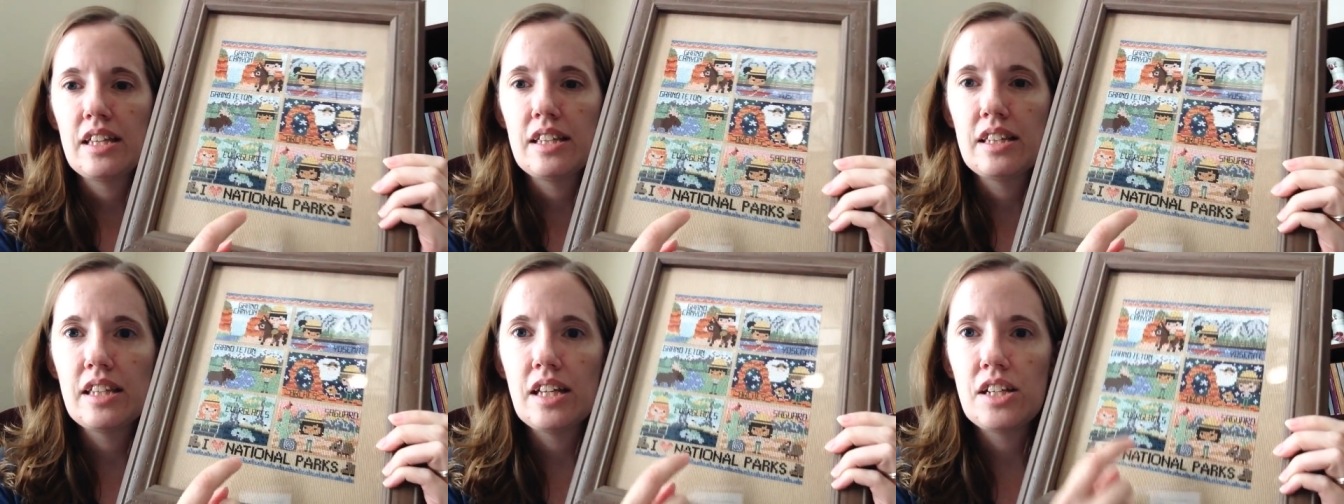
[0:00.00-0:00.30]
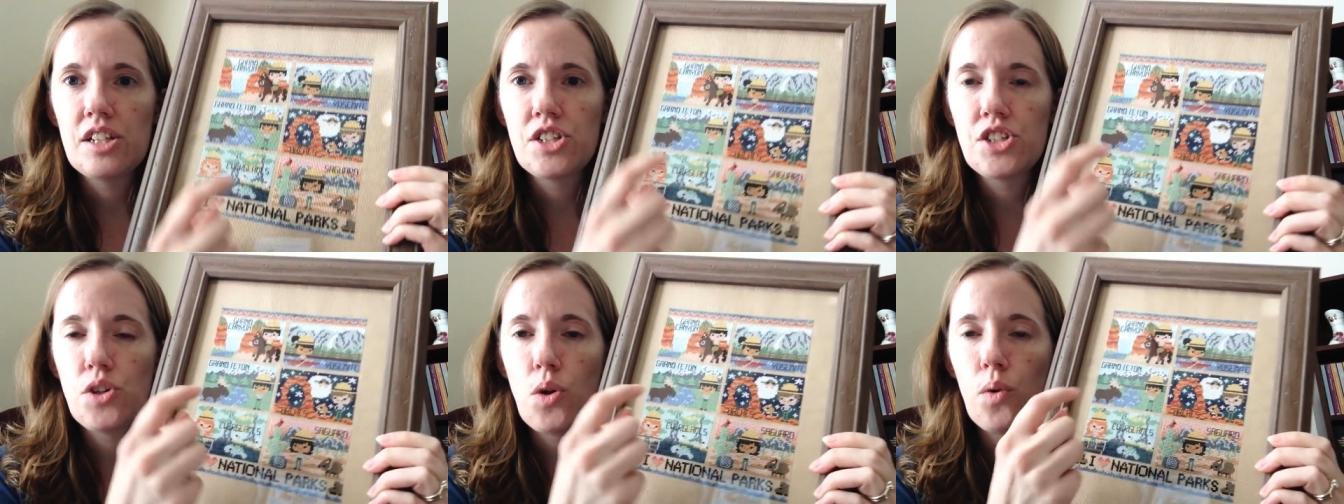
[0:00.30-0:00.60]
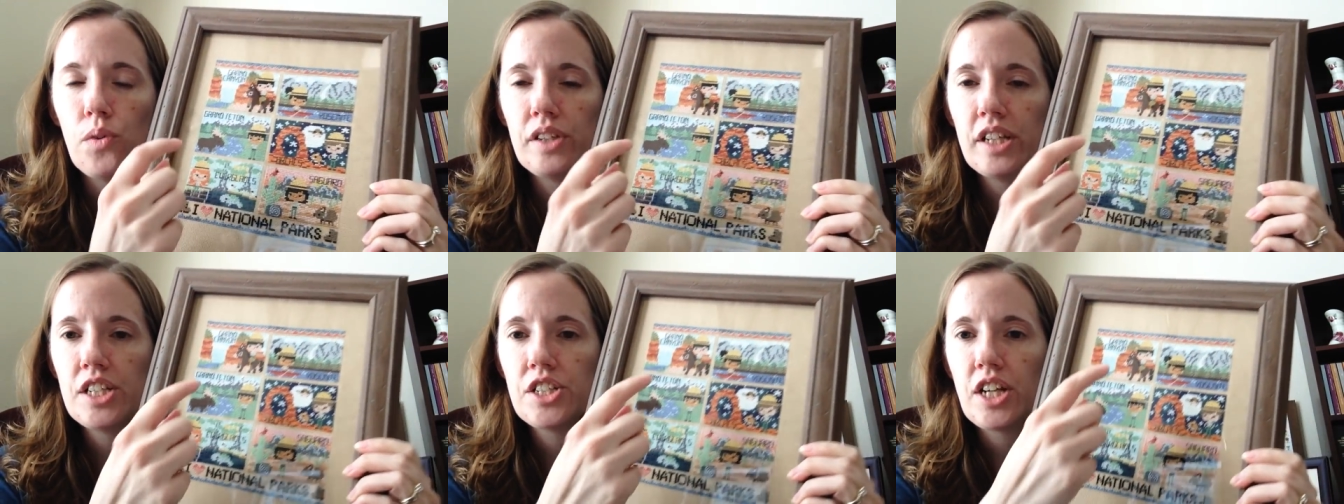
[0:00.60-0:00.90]
The
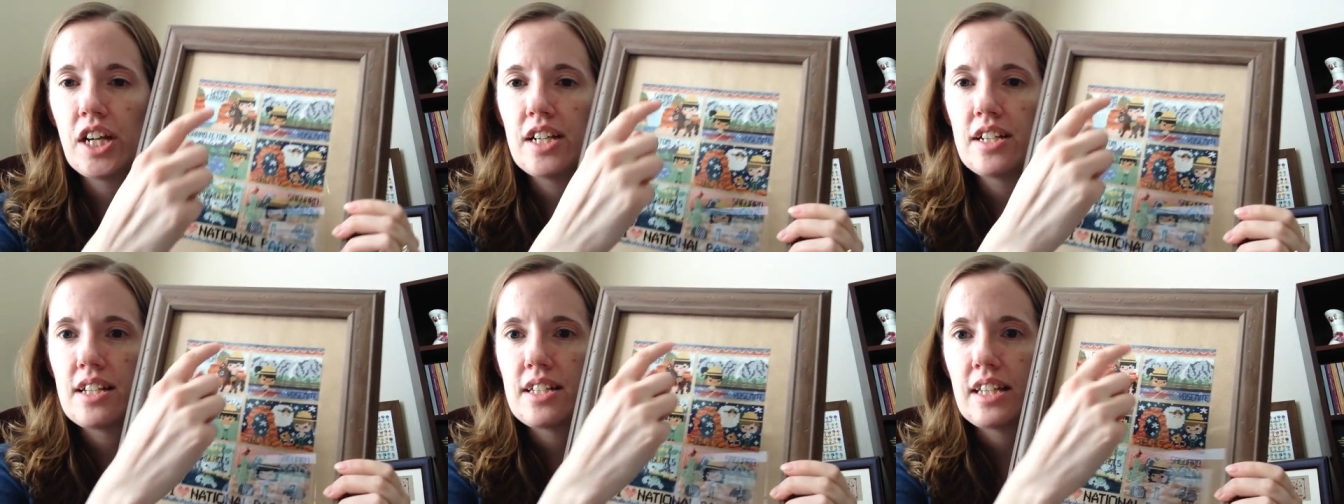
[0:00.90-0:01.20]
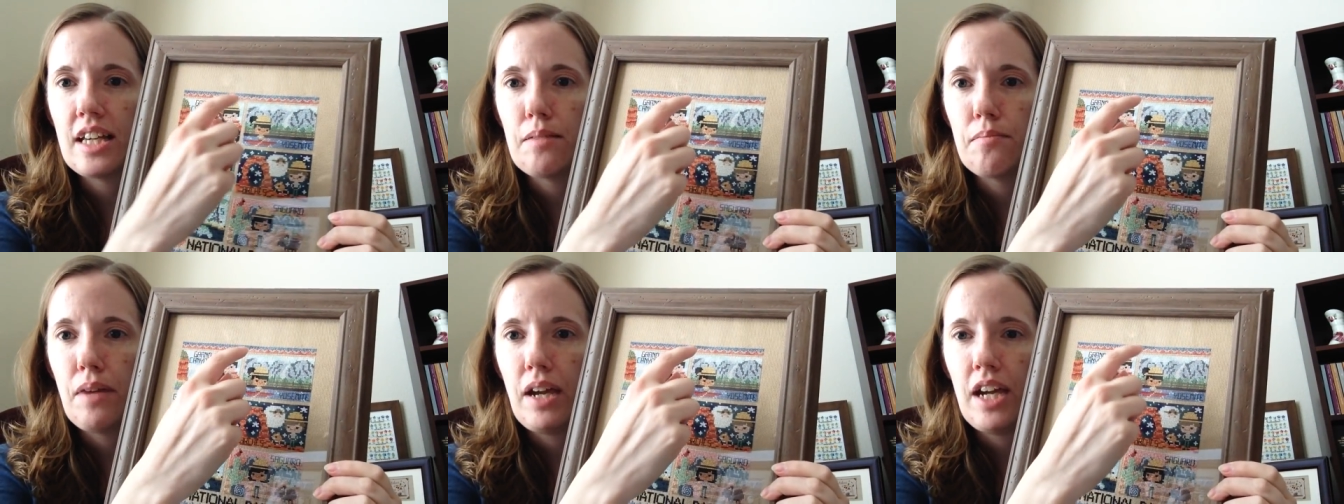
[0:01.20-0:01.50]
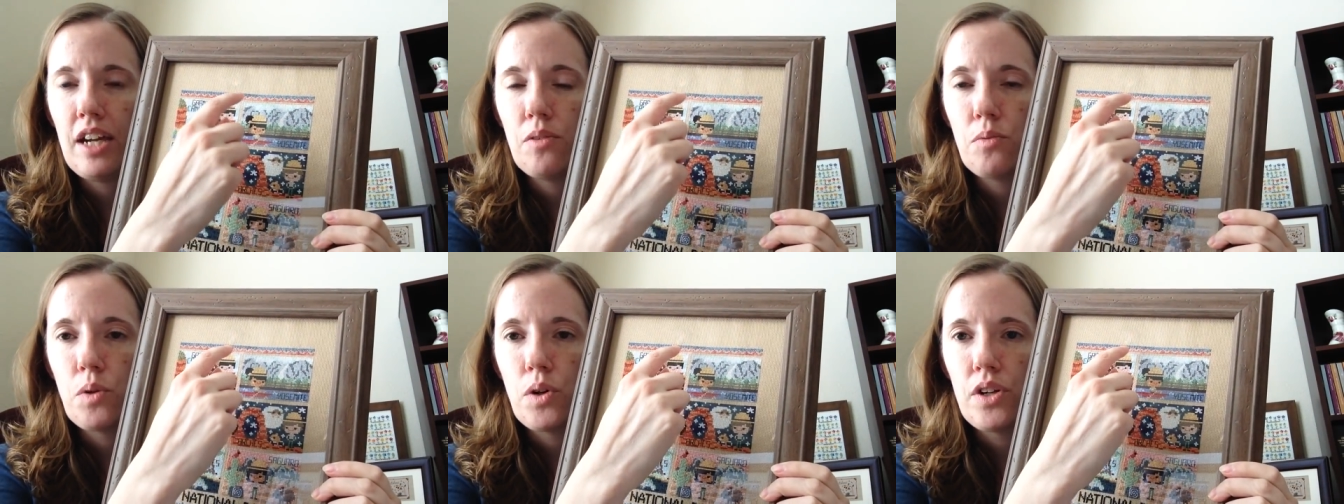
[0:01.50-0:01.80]
only changes I
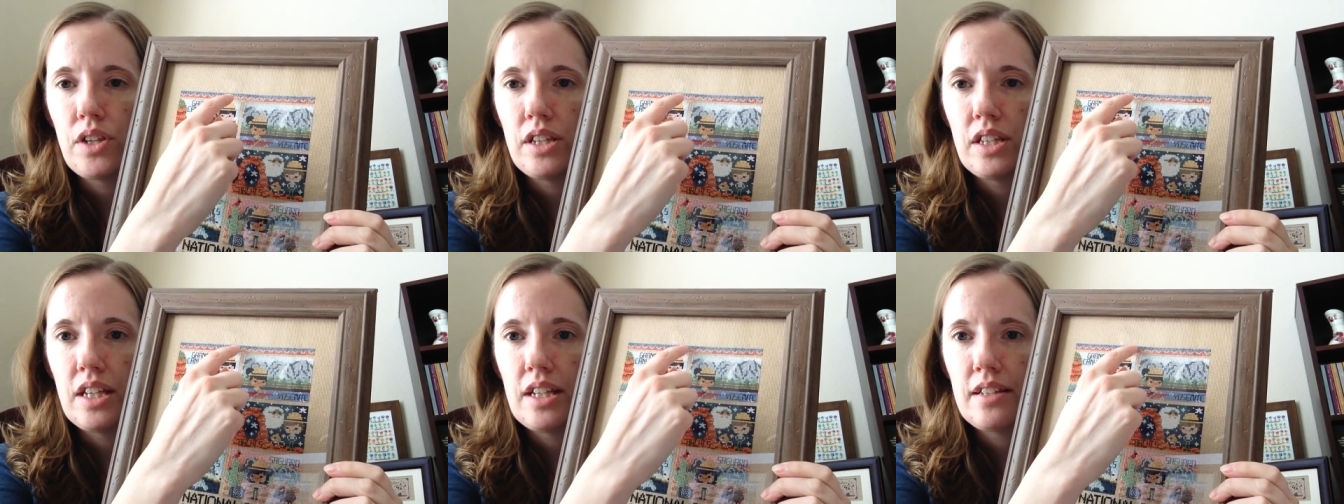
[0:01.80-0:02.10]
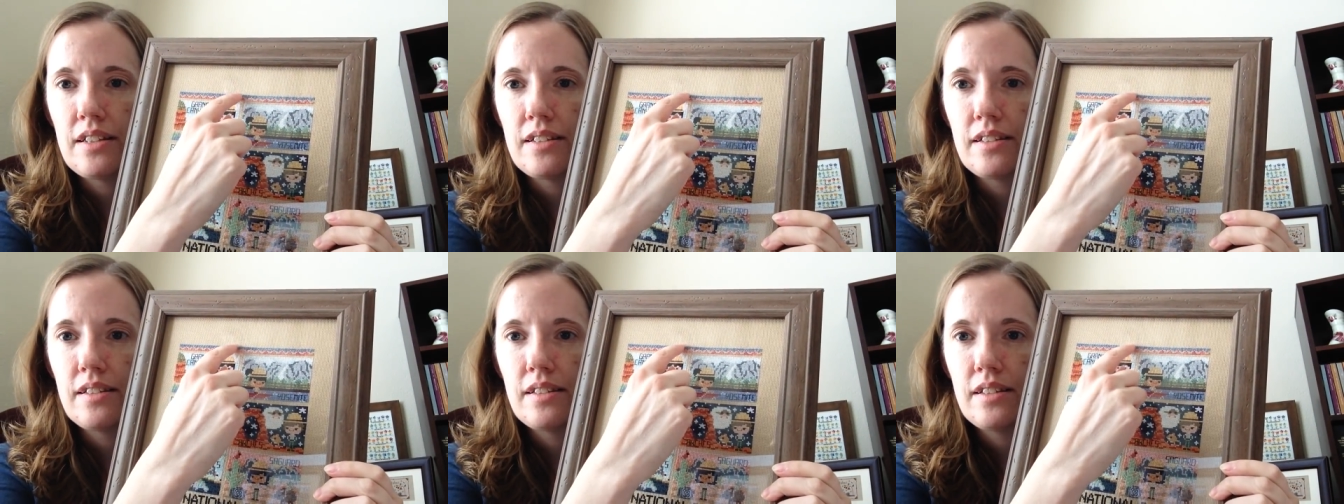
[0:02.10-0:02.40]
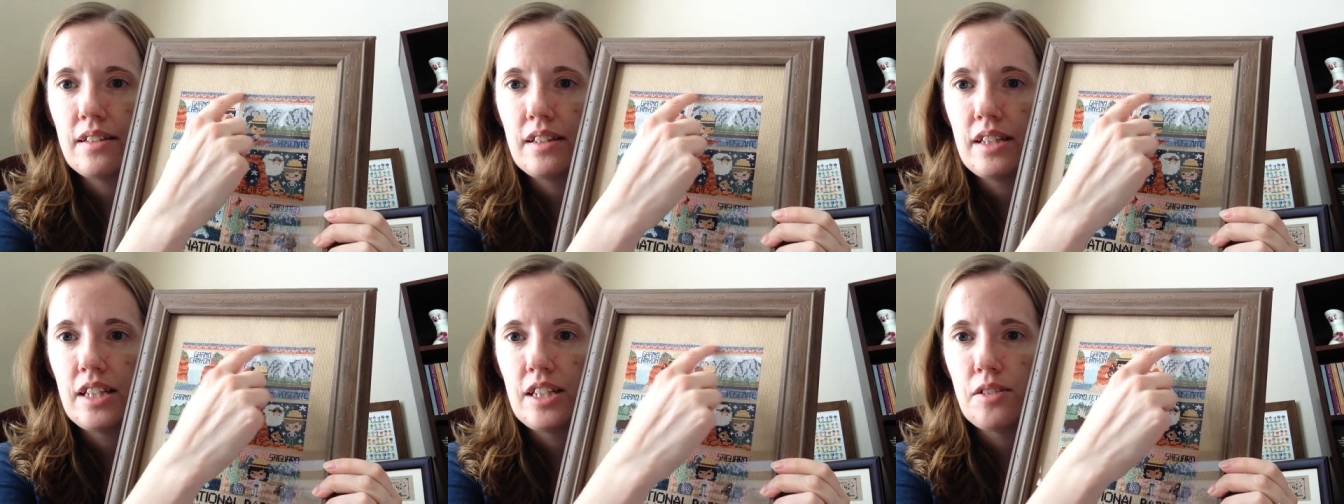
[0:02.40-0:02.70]
made were
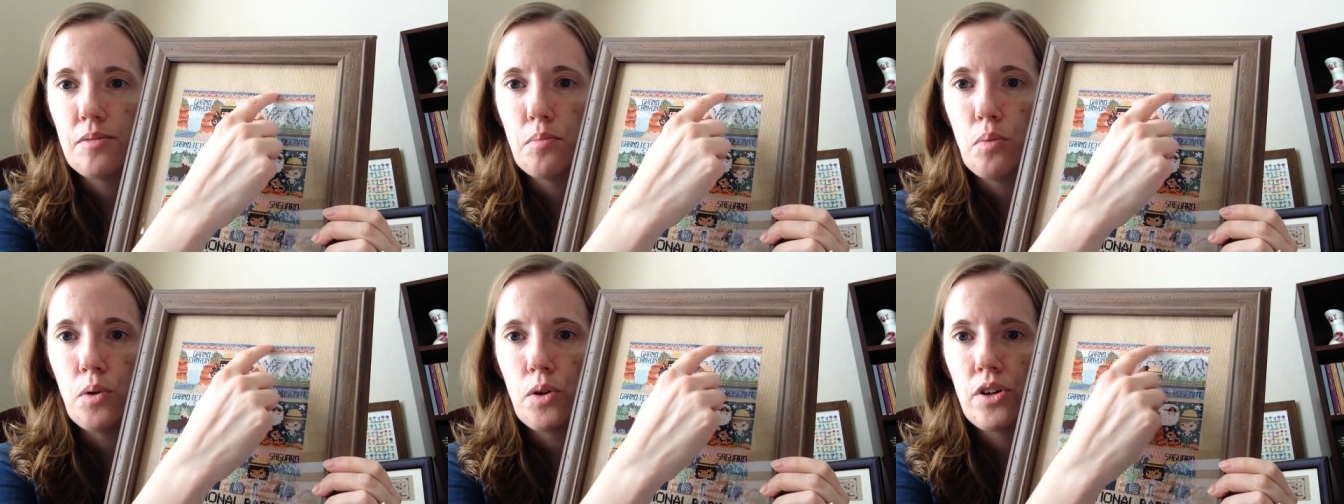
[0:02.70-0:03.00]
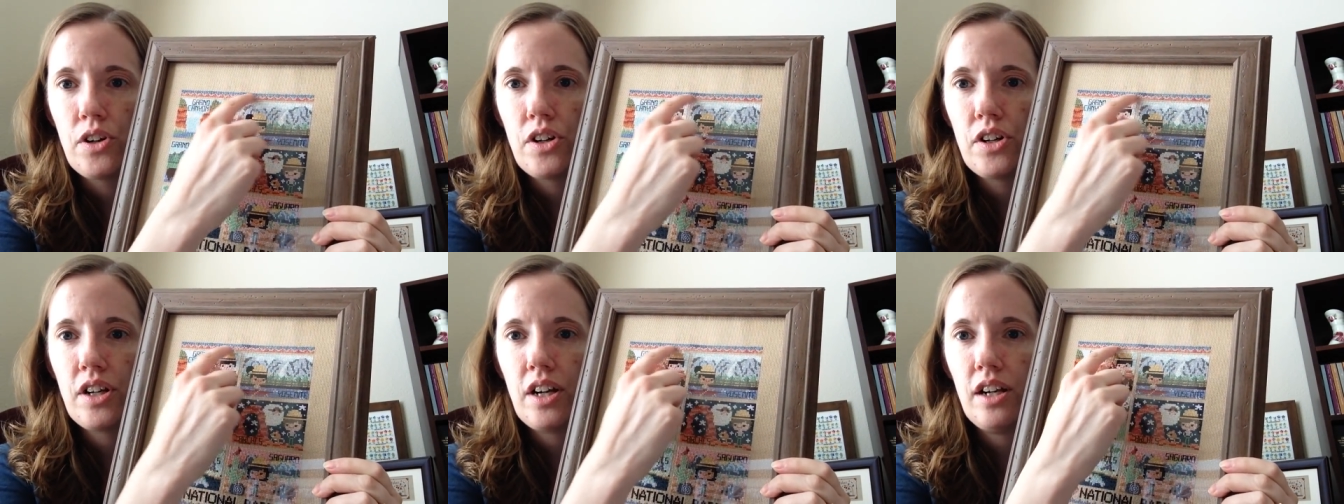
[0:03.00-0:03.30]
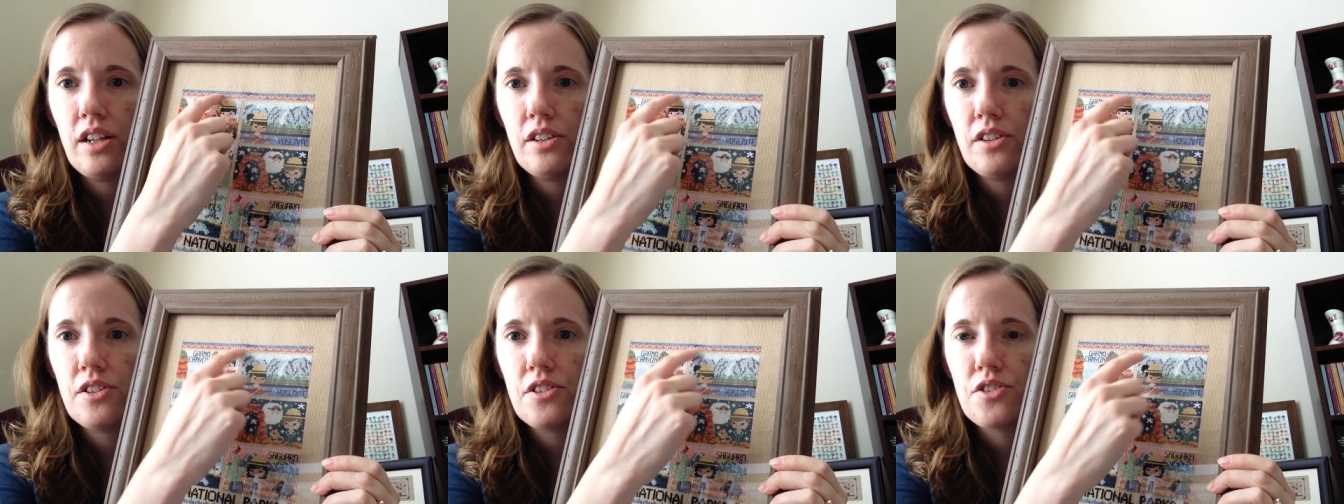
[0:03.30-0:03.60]
this, these border
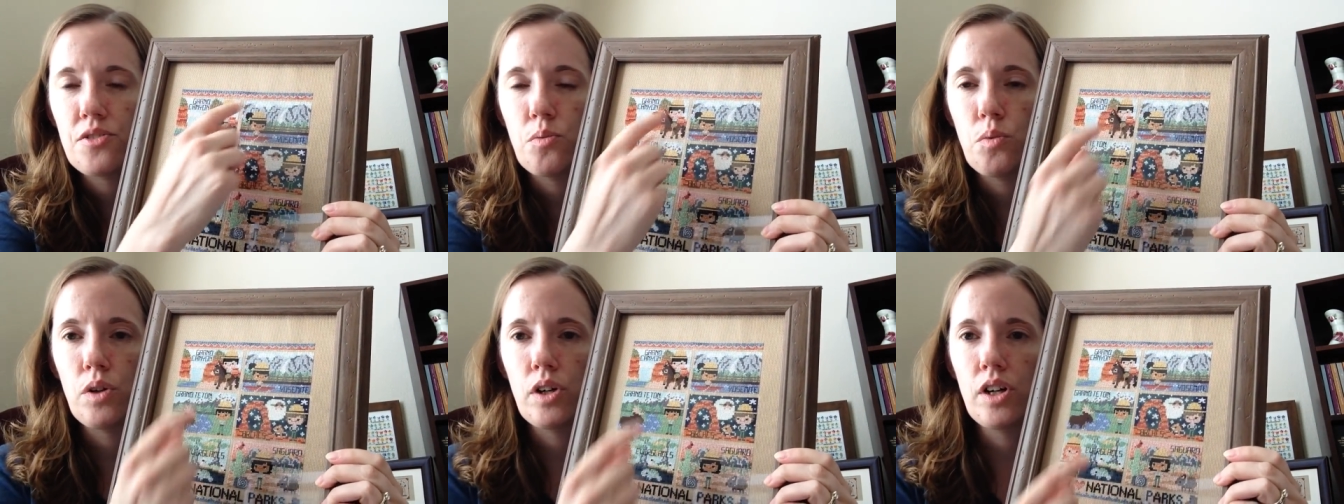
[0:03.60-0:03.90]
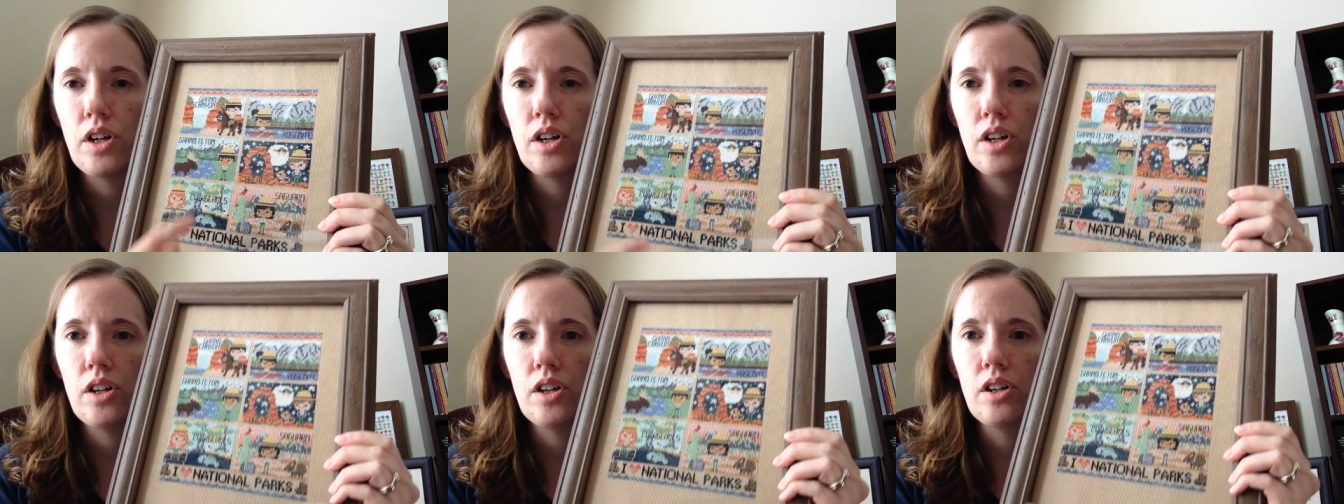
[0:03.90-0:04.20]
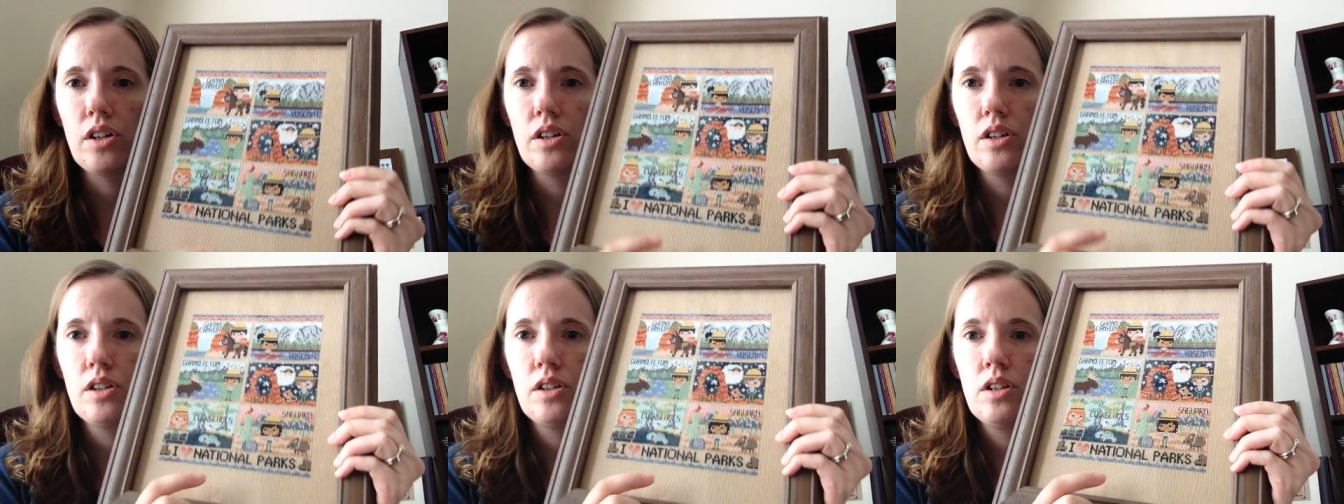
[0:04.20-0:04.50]
colors
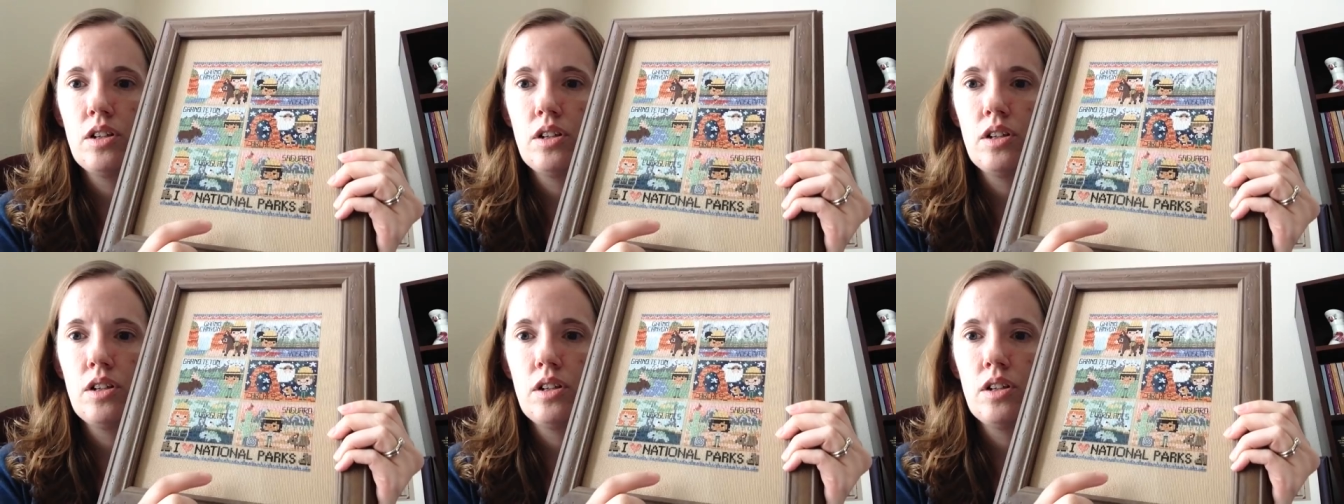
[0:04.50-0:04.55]
were,